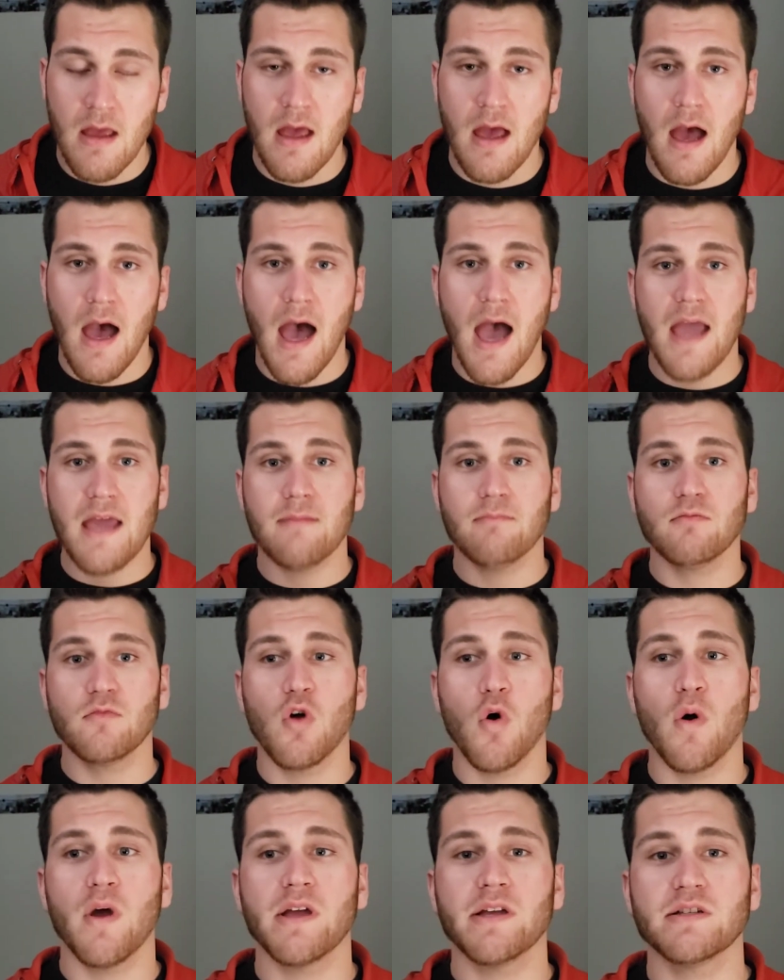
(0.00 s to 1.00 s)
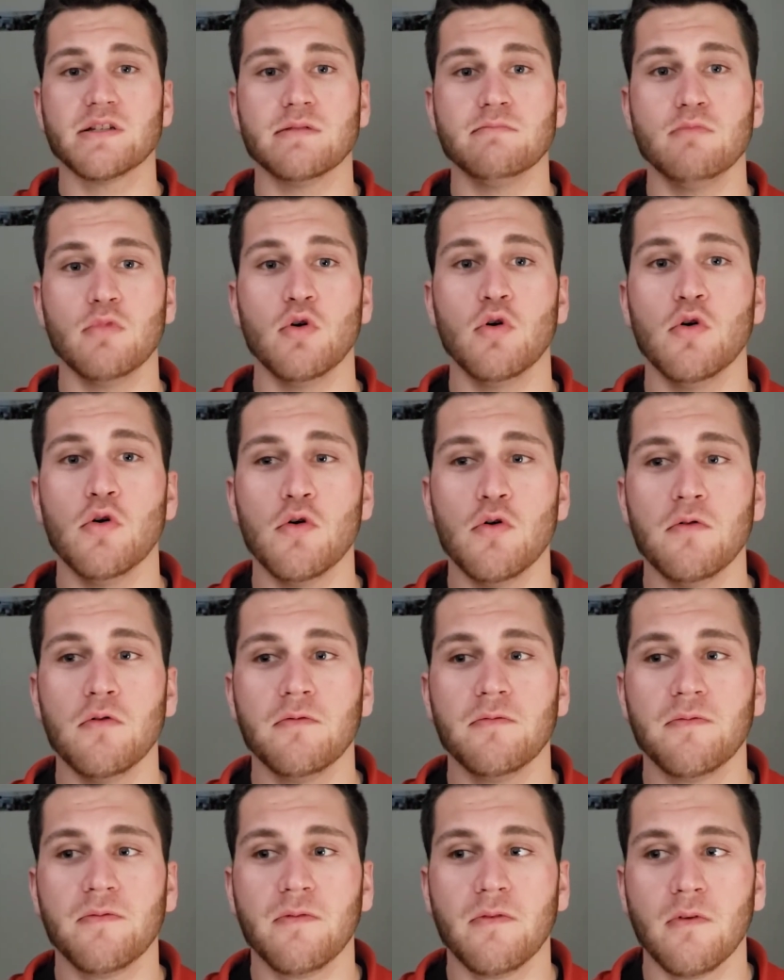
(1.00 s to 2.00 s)
I am going to
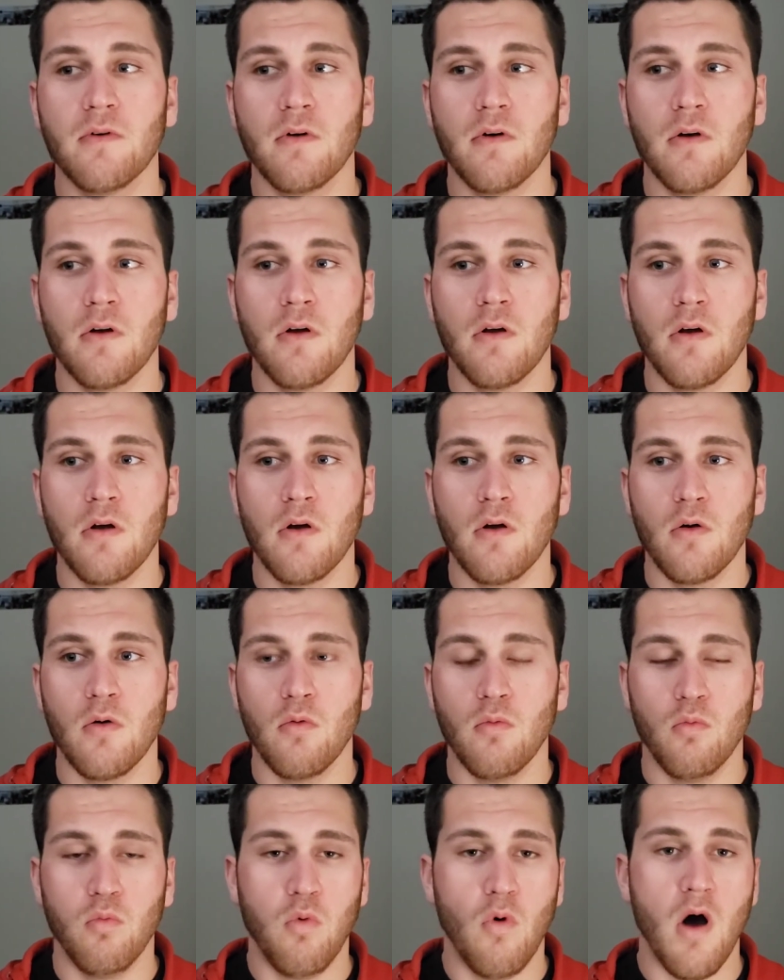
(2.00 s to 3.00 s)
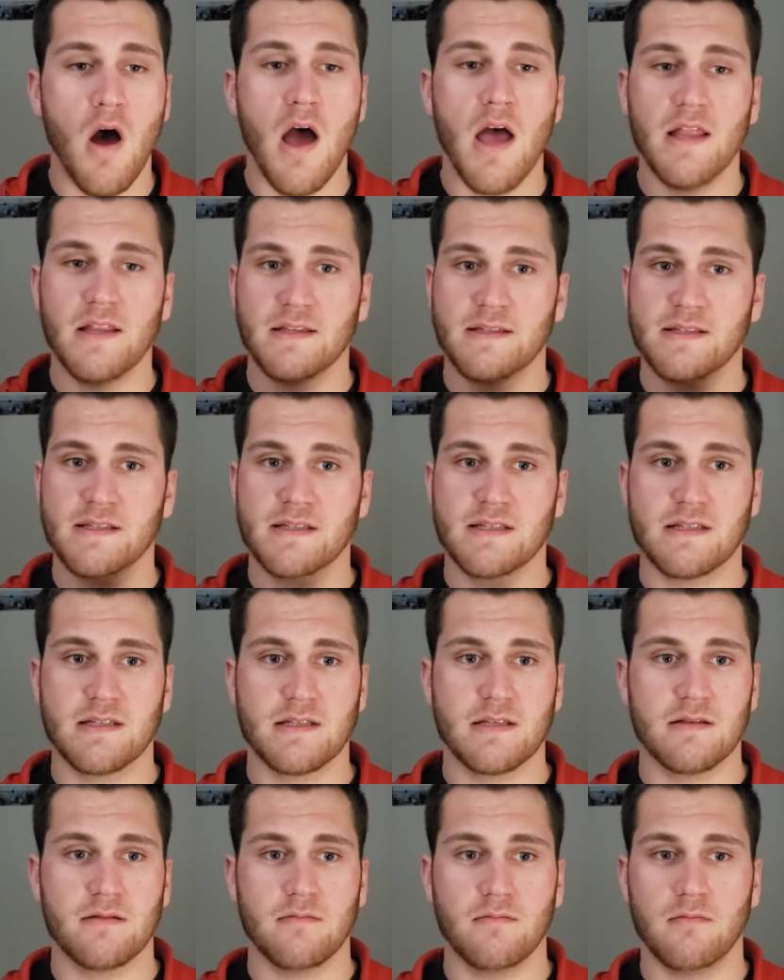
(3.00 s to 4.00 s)
move
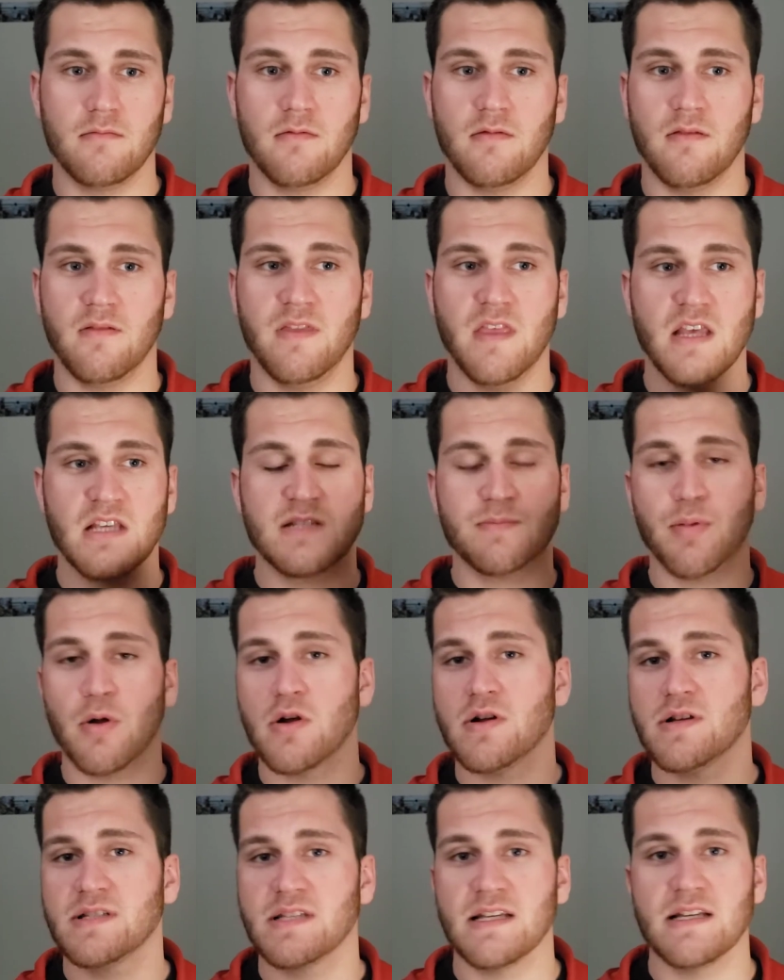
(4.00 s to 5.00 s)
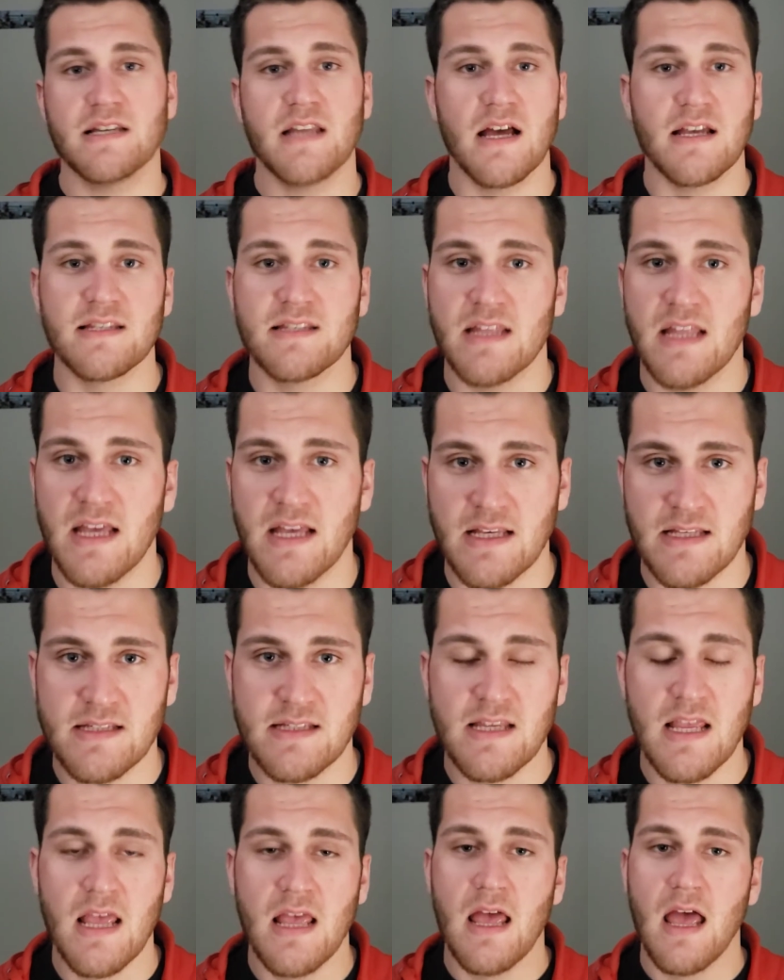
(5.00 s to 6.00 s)
once this person does
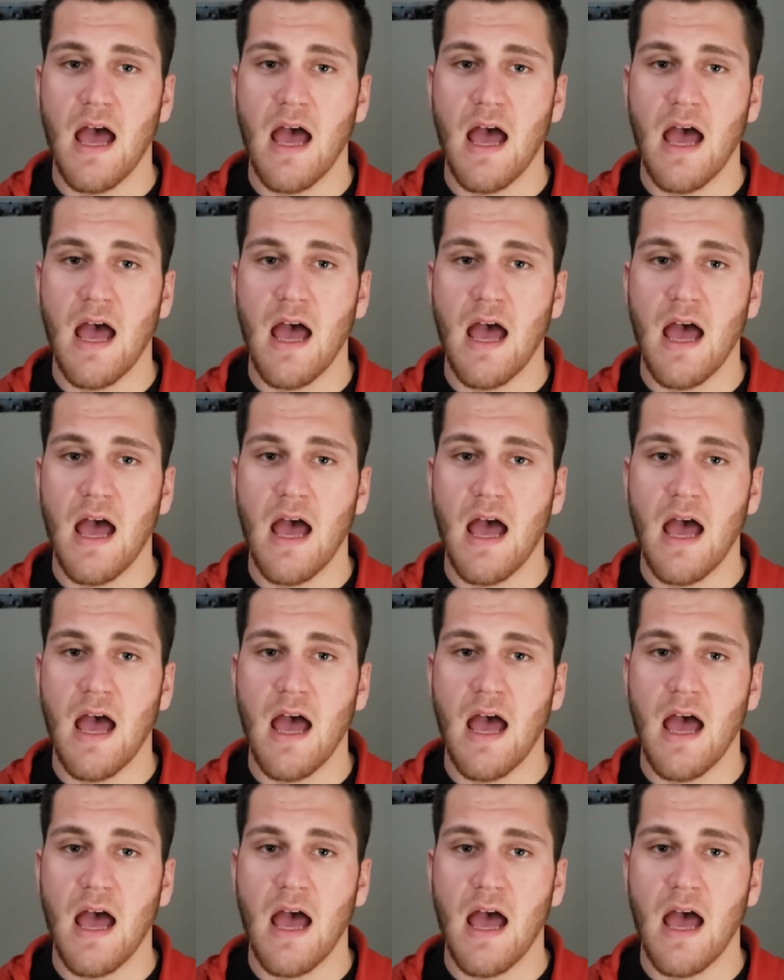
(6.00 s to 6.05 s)
this.